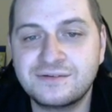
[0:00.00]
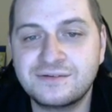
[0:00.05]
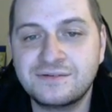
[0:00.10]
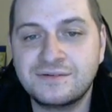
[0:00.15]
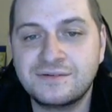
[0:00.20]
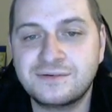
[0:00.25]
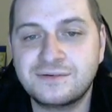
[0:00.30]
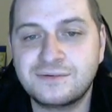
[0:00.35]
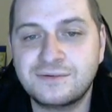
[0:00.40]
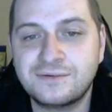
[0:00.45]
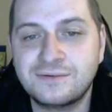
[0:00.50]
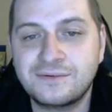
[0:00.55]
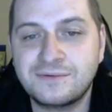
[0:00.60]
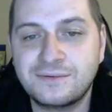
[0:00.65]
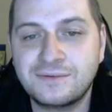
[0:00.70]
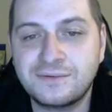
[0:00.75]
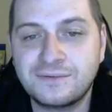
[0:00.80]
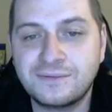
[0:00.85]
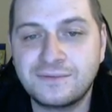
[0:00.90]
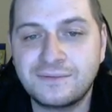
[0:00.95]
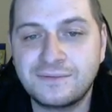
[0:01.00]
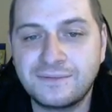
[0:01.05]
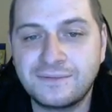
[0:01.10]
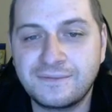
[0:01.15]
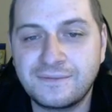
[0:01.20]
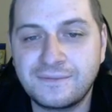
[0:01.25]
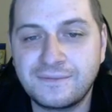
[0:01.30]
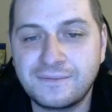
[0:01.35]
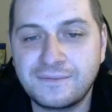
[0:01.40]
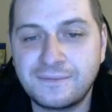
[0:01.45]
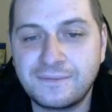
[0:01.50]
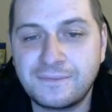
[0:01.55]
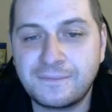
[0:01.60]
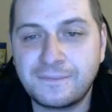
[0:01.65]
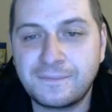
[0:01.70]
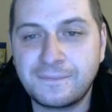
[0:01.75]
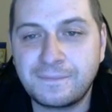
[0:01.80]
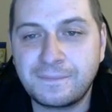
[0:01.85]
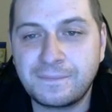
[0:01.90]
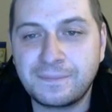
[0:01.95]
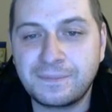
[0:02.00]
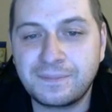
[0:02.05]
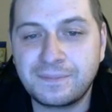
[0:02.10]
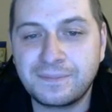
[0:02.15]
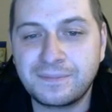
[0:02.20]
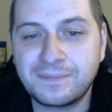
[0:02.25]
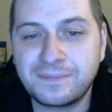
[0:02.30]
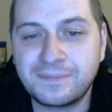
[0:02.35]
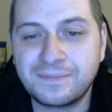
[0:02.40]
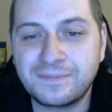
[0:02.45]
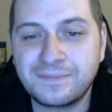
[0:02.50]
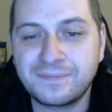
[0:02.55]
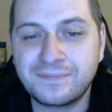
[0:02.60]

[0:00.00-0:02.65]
Nobody speaks.